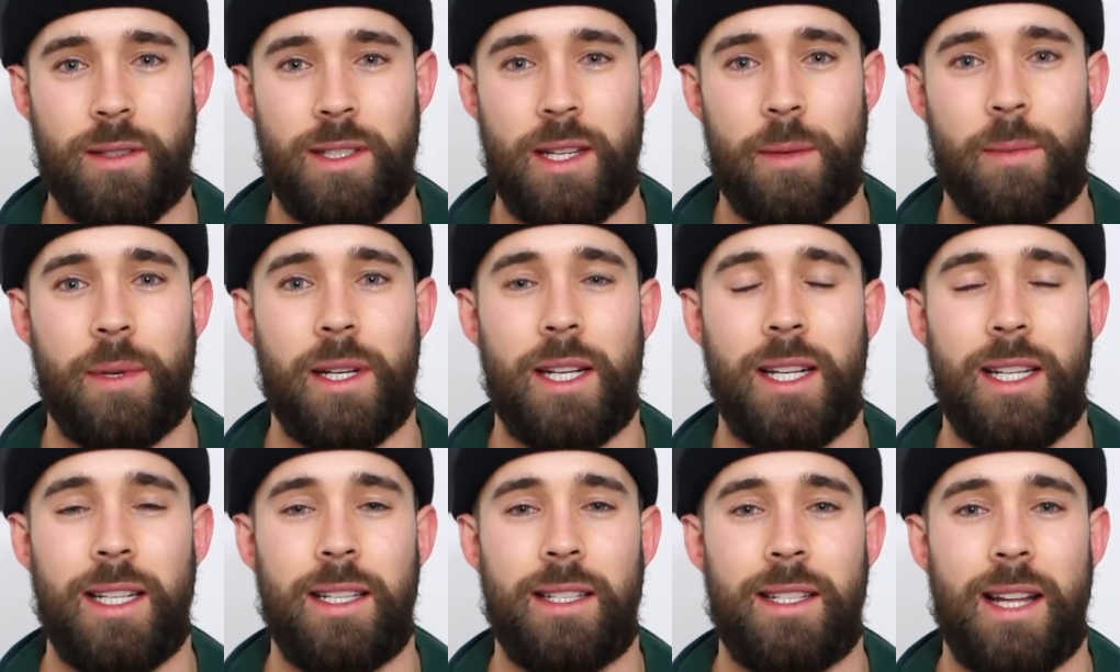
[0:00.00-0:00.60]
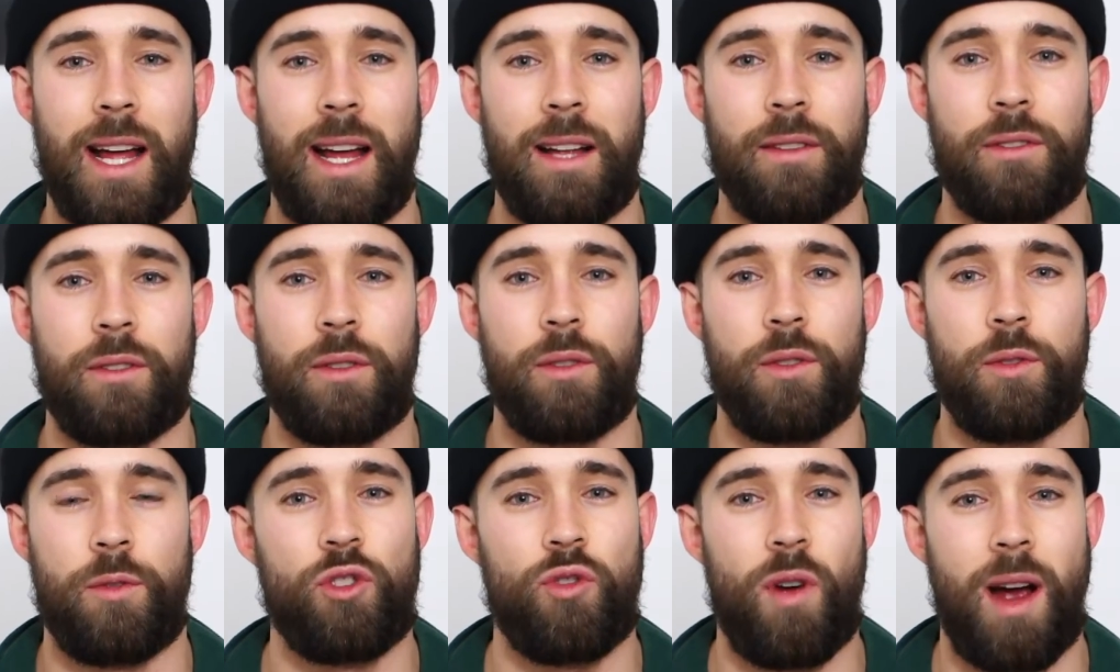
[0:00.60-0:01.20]
typically start
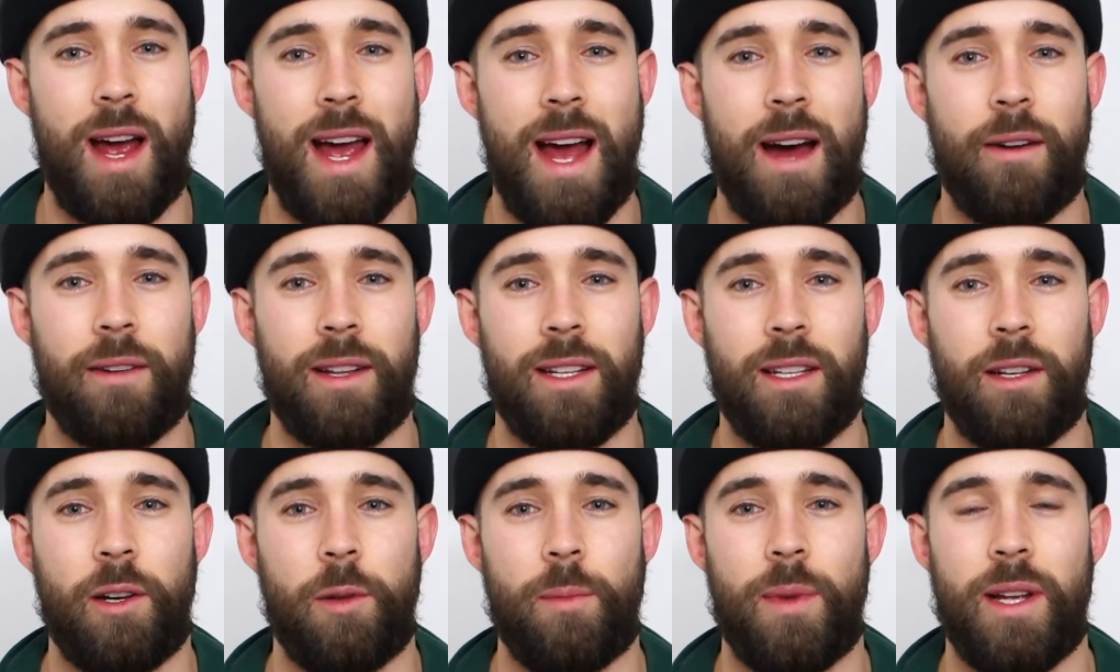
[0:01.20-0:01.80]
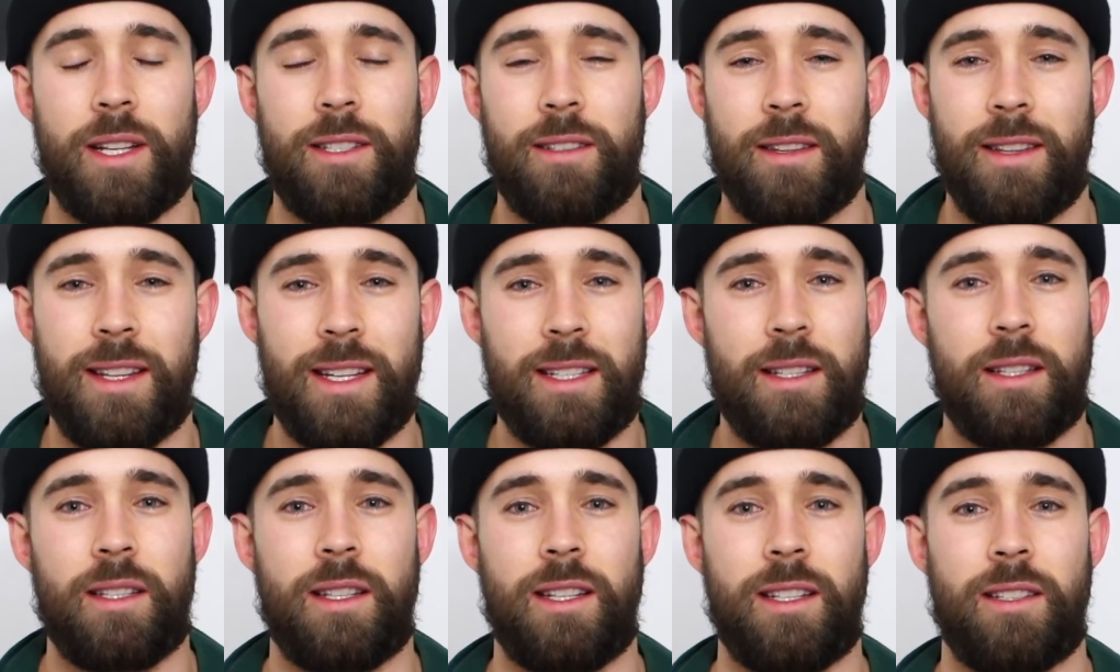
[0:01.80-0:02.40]
to dry out a little bit. So
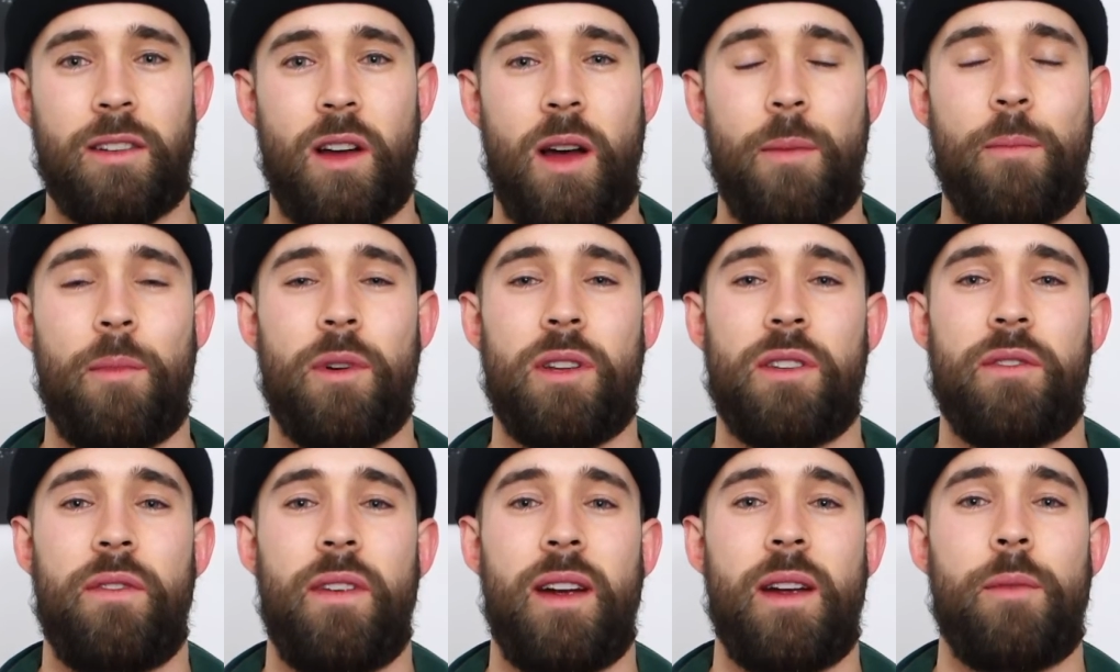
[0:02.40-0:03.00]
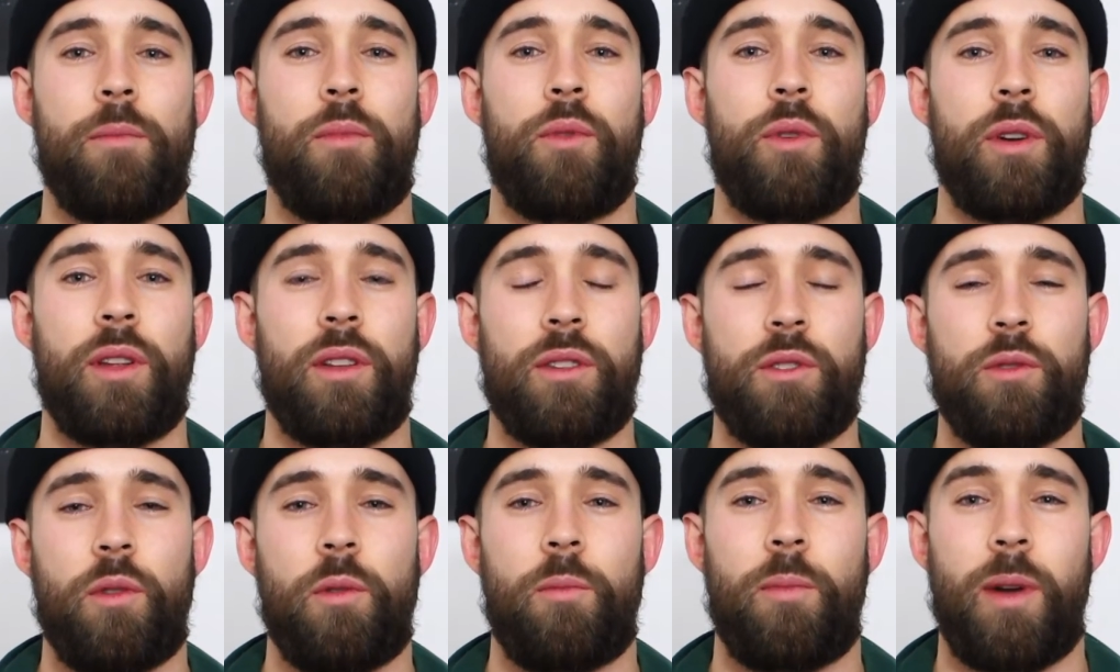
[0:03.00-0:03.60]
this is the time where it's very
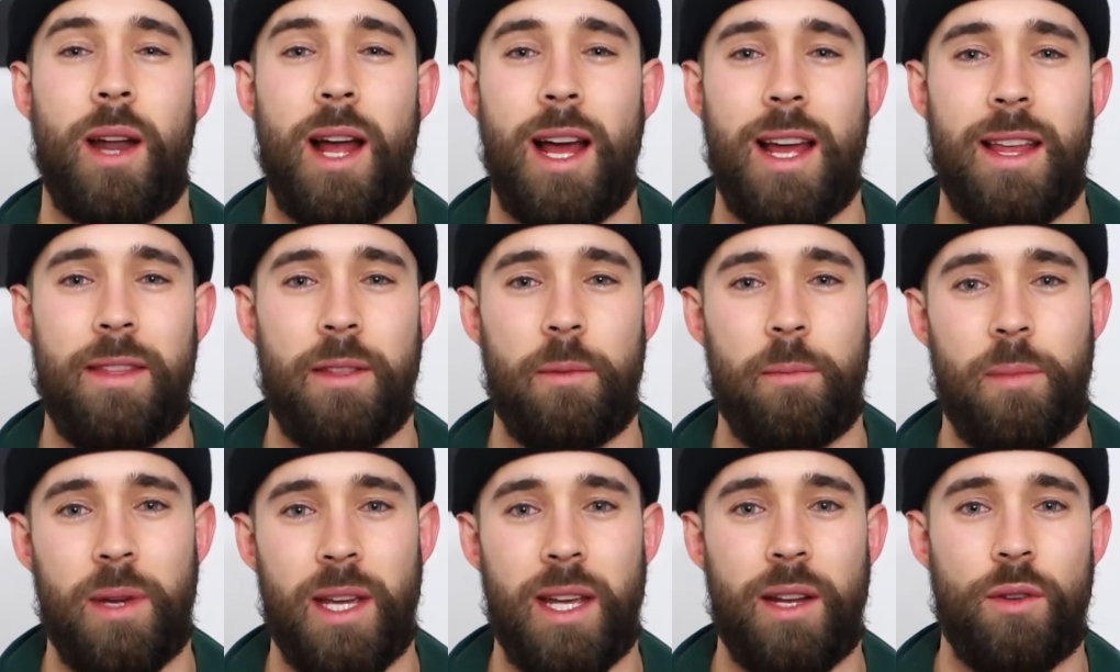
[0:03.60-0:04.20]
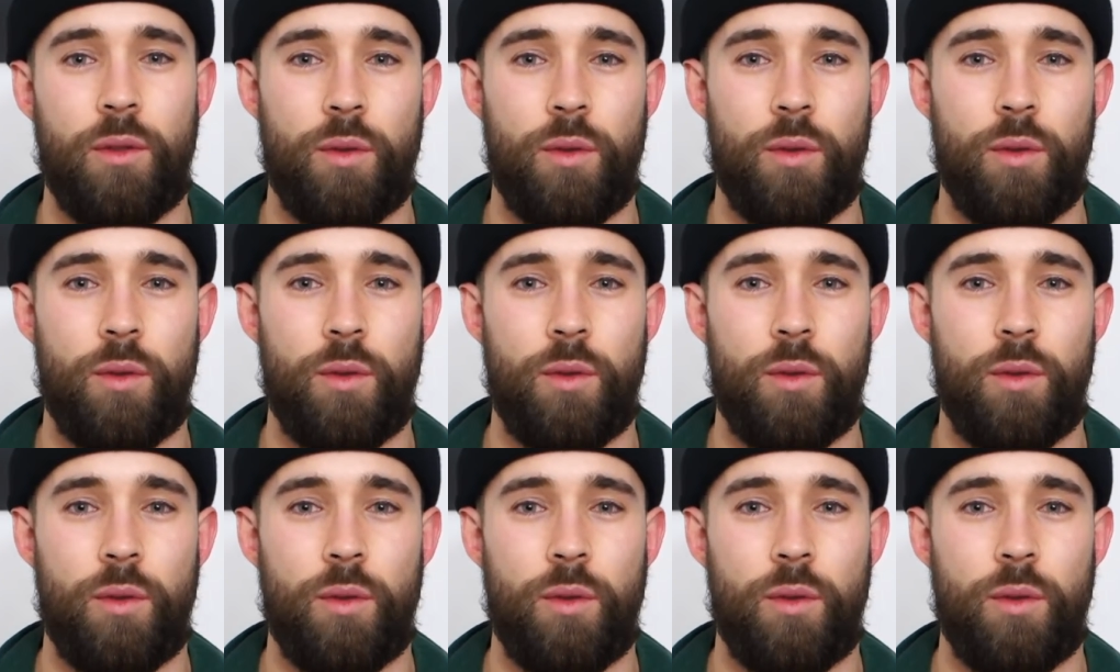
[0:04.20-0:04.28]
important to apply the beard